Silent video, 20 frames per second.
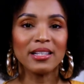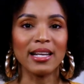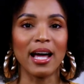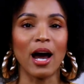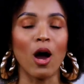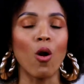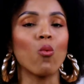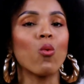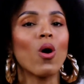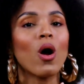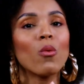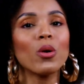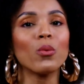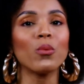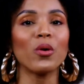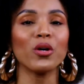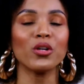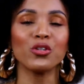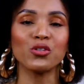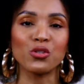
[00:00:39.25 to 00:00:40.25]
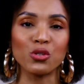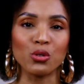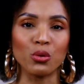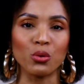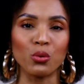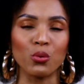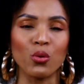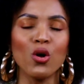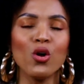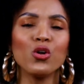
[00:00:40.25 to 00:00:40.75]
Now, what we want to
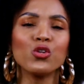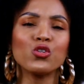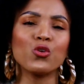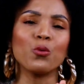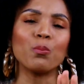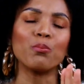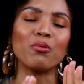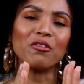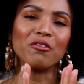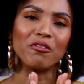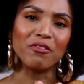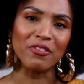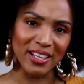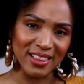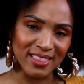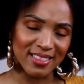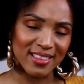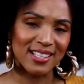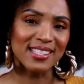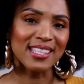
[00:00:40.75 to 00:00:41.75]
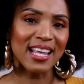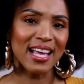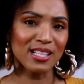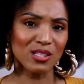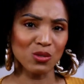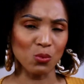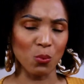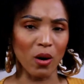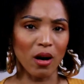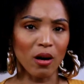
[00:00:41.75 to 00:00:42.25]
do to prevent this
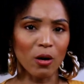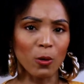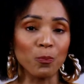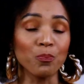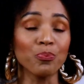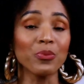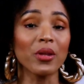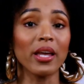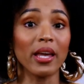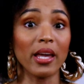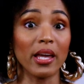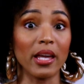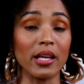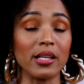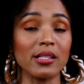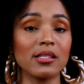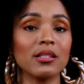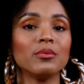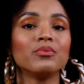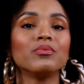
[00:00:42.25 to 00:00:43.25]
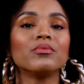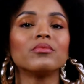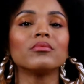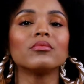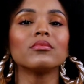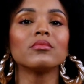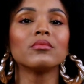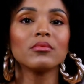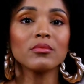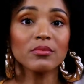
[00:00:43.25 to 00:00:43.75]
as well is
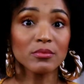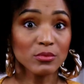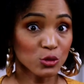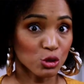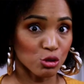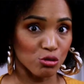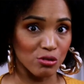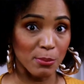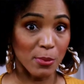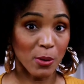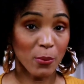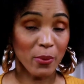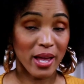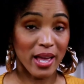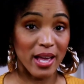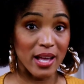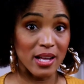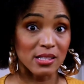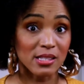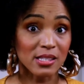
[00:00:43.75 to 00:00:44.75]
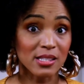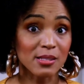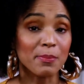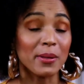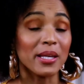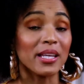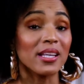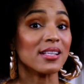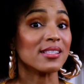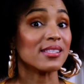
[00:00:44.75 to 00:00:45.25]
trim our ends,
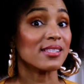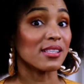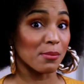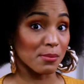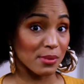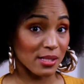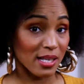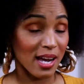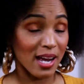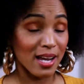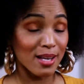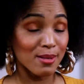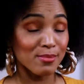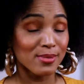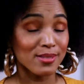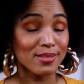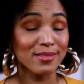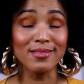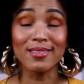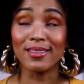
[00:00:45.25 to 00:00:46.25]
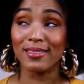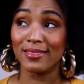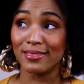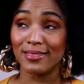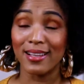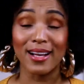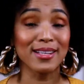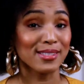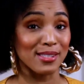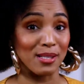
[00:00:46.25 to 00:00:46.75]
because sometimes,
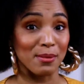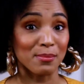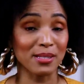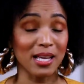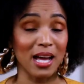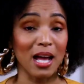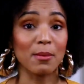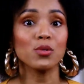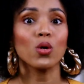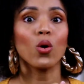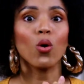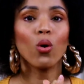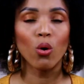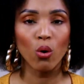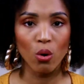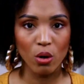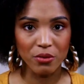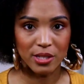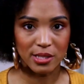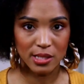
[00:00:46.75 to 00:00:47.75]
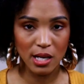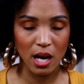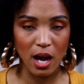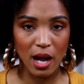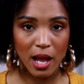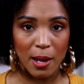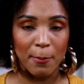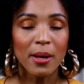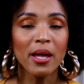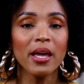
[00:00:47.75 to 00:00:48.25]
not sometimes, all the
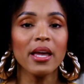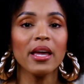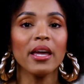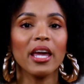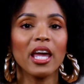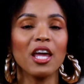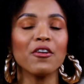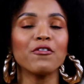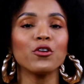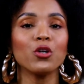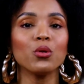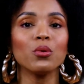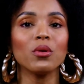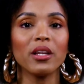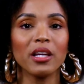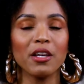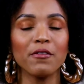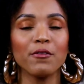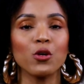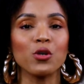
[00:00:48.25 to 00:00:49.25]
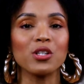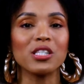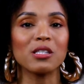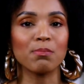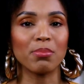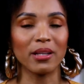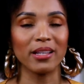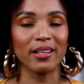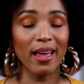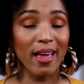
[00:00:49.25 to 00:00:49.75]
time, if you leave your
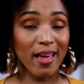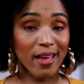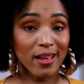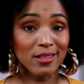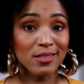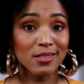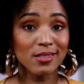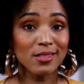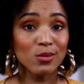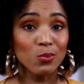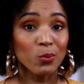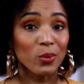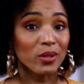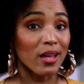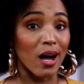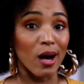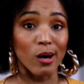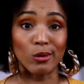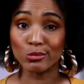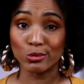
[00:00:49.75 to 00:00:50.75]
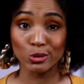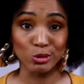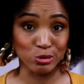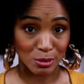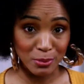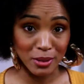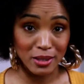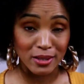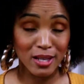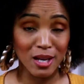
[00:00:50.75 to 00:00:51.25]
split ends without
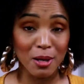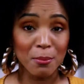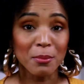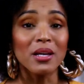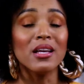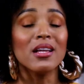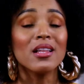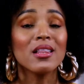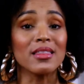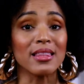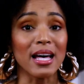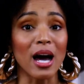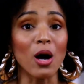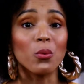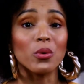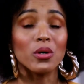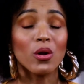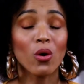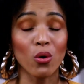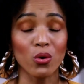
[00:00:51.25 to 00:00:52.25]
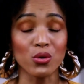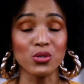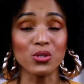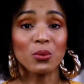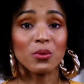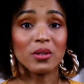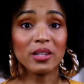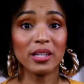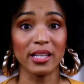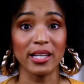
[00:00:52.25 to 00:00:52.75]
trimming them, that would
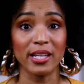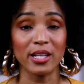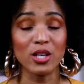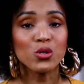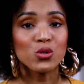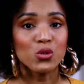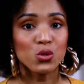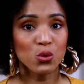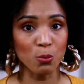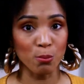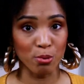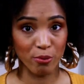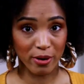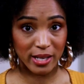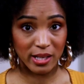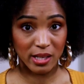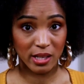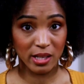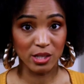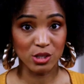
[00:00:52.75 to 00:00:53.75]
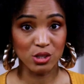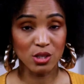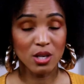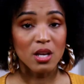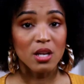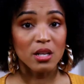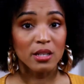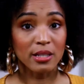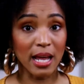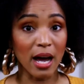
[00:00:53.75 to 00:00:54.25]
also lead to breakage.
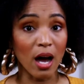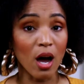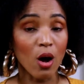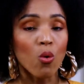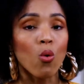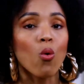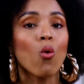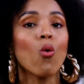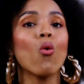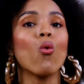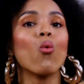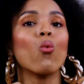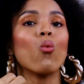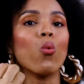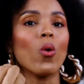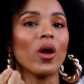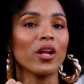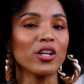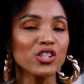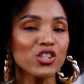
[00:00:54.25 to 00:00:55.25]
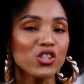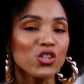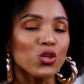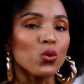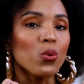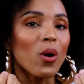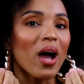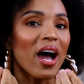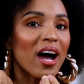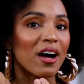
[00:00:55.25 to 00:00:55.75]
Now, once
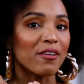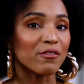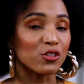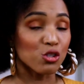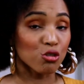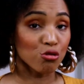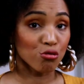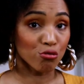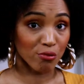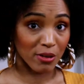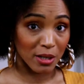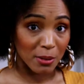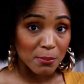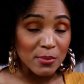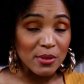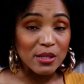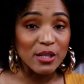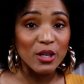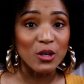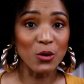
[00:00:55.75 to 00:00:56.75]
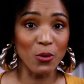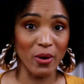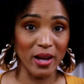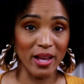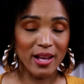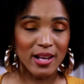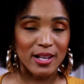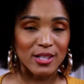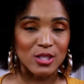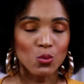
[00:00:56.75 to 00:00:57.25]
you have trimmed your
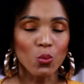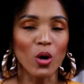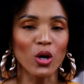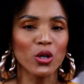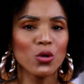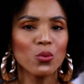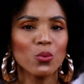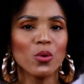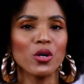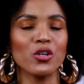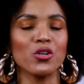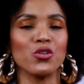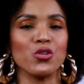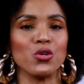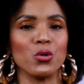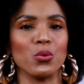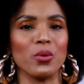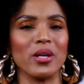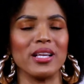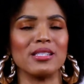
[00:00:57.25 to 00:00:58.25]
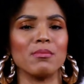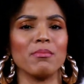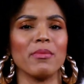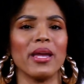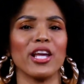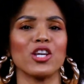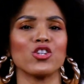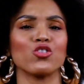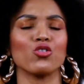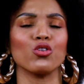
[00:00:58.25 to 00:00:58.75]
ends, what you want to do is
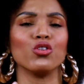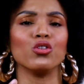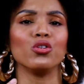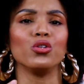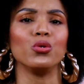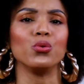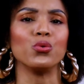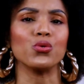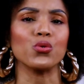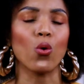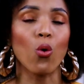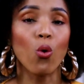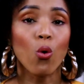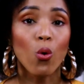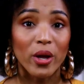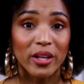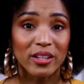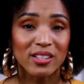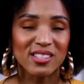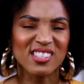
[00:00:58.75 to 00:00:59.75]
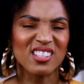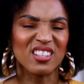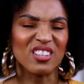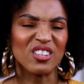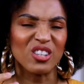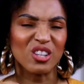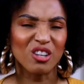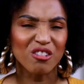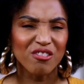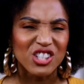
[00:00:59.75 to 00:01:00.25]
make sure you use oils to
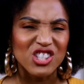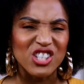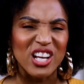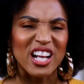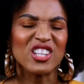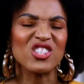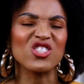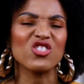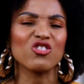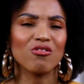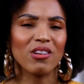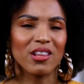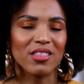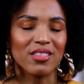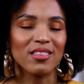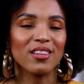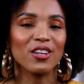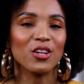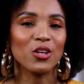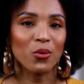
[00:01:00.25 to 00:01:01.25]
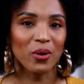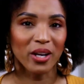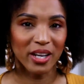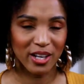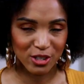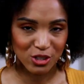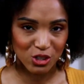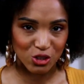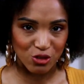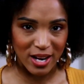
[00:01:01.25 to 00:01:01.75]
nourish and strengthen your
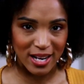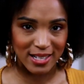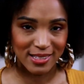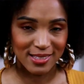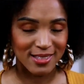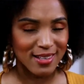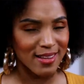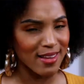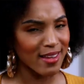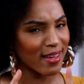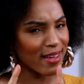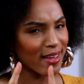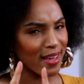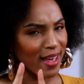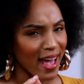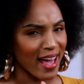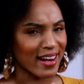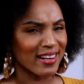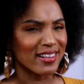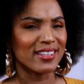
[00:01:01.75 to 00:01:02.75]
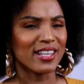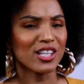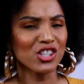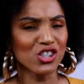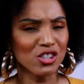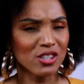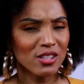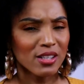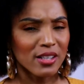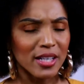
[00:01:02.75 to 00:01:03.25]
hair strands. And
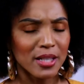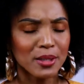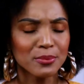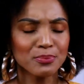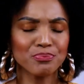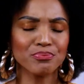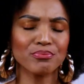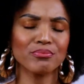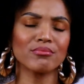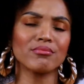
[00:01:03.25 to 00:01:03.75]
additionally,